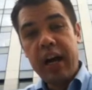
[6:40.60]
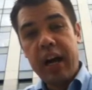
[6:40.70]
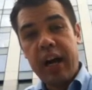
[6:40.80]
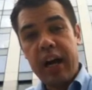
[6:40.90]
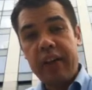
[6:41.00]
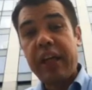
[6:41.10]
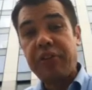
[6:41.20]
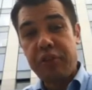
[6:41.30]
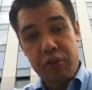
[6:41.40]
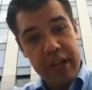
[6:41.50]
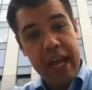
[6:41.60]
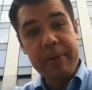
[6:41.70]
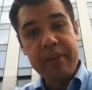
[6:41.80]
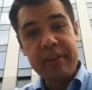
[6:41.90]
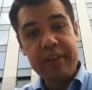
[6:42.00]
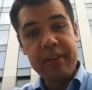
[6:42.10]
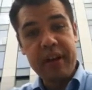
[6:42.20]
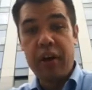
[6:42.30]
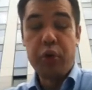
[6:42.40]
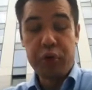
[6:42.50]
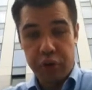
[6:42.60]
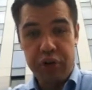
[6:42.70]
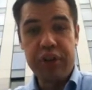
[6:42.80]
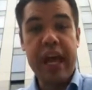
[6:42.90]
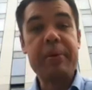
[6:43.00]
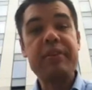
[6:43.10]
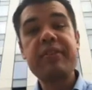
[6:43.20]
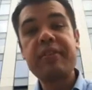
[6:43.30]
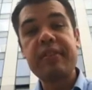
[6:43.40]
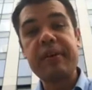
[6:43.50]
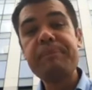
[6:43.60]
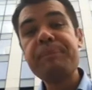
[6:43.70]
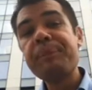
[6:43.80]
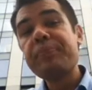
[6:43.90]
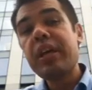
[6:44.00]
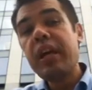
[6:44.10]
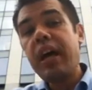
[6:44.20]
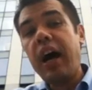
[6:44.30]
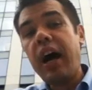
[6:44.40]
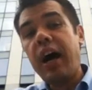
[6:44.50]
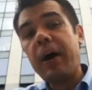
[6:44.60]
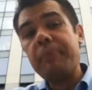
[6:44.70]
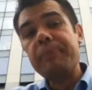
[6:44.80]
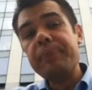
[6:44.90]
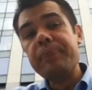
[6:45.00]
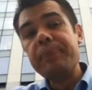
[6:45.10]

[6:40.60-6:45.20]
That's a good habit. Those are good habits. Yeah.